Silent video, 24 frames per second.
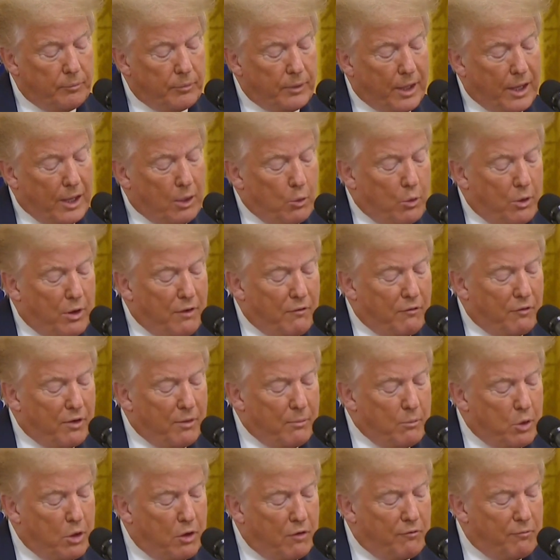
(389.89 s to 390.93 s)
and we've
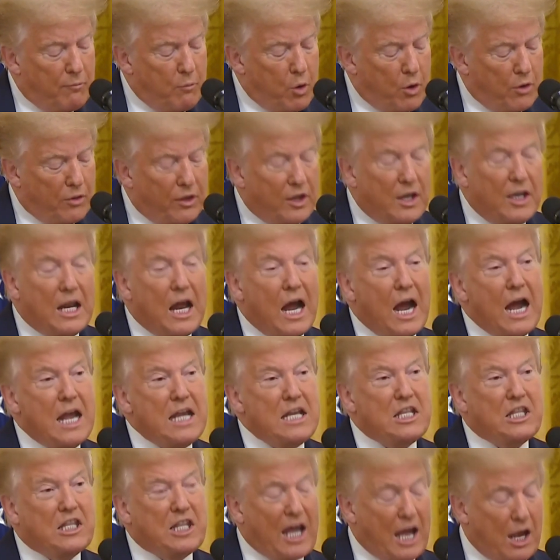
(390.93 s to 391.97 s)
removed more than
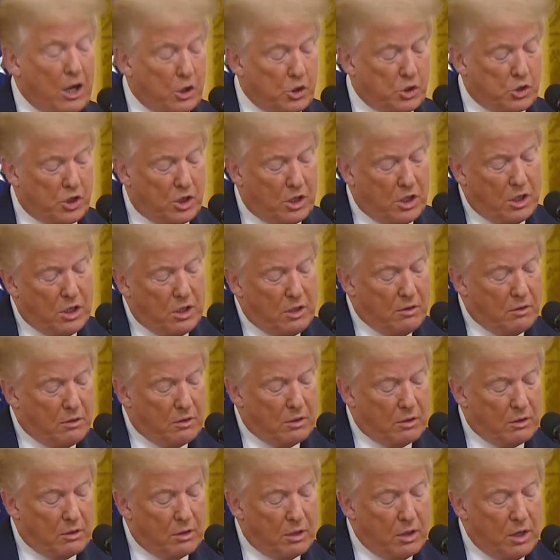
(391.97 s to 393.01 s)
9,000
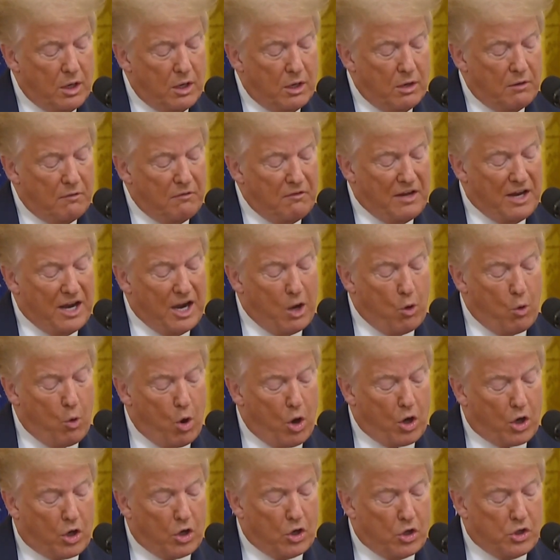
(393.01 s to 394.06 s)
VA
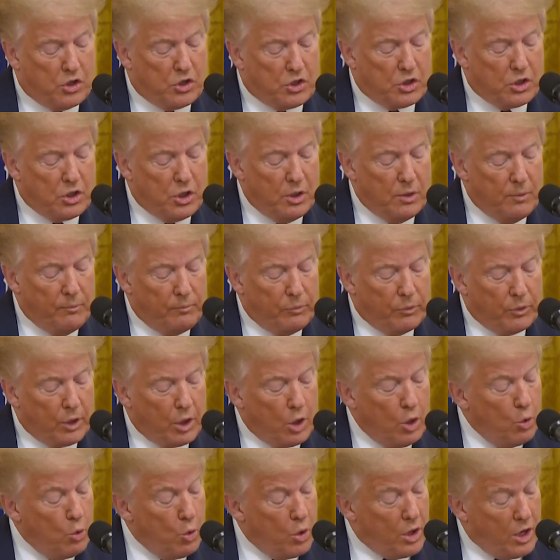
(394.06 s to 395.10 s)
workers
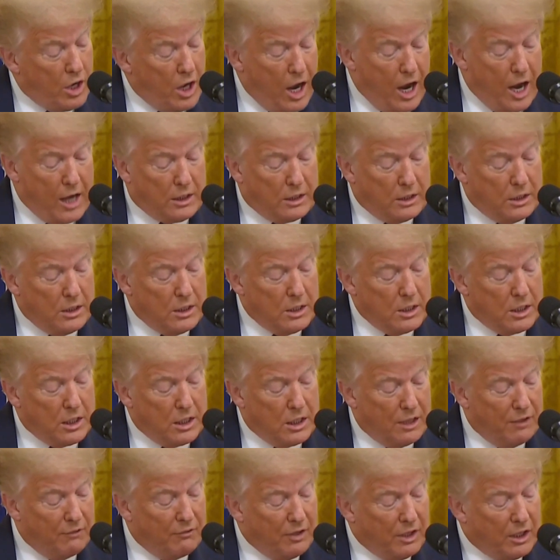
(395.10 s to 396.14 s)
who were not
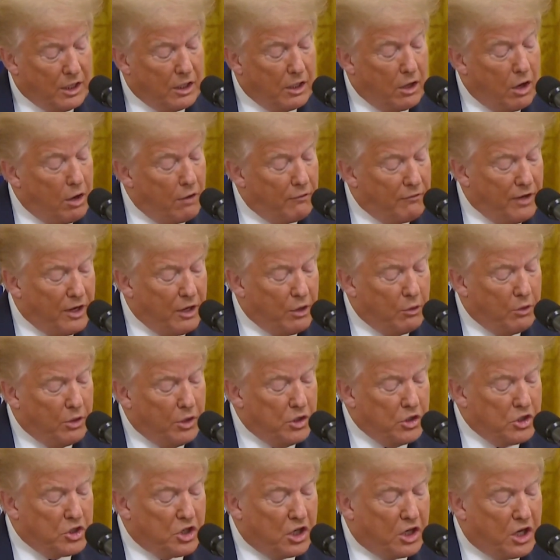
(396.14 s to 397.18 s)
giving our
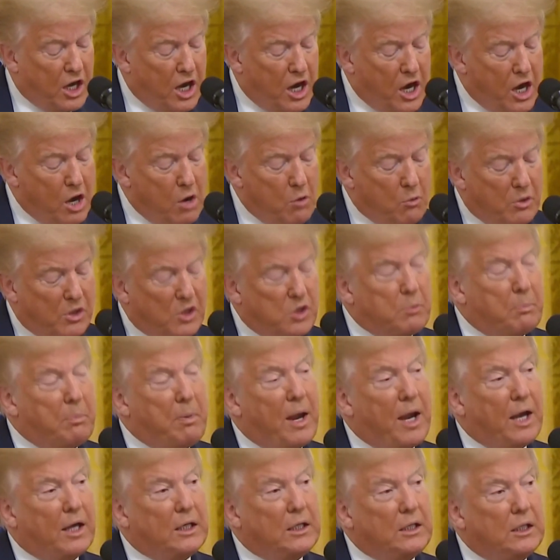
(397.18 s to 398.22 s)
veterans the care,
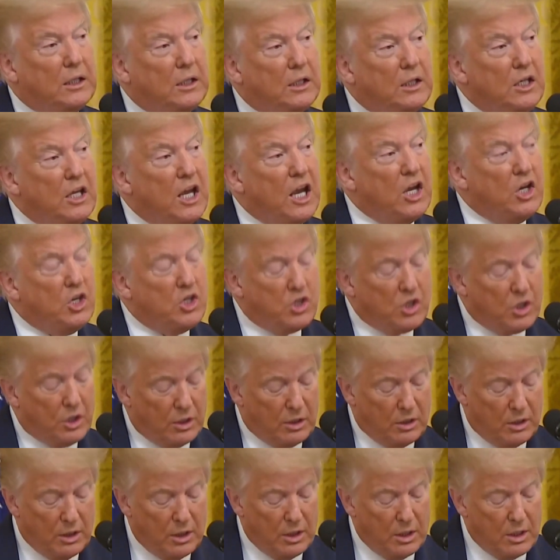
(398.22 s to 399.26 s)
respect, attention
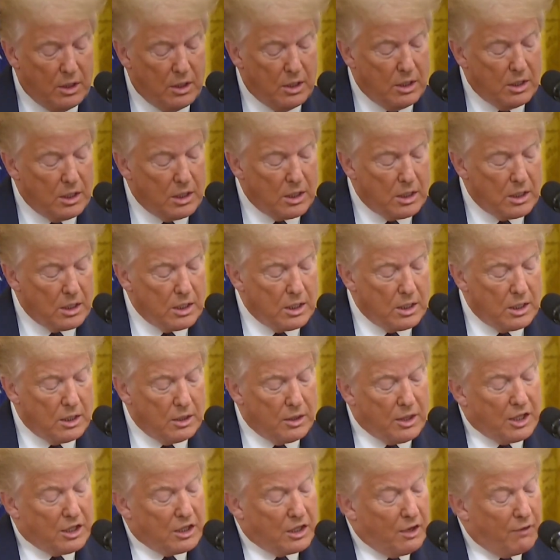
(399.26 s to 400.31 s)

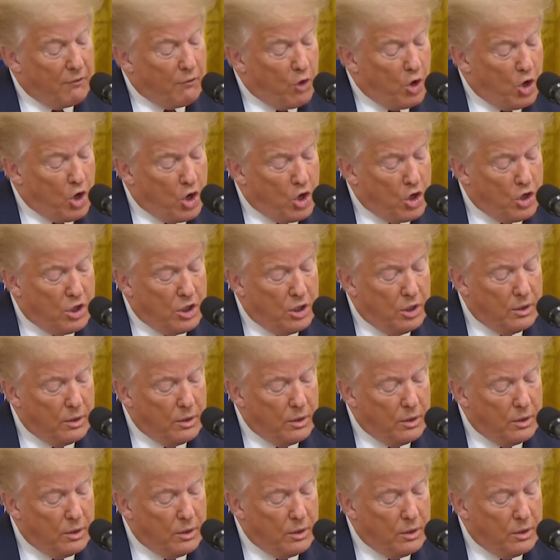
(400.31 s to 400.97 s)
that they've earned.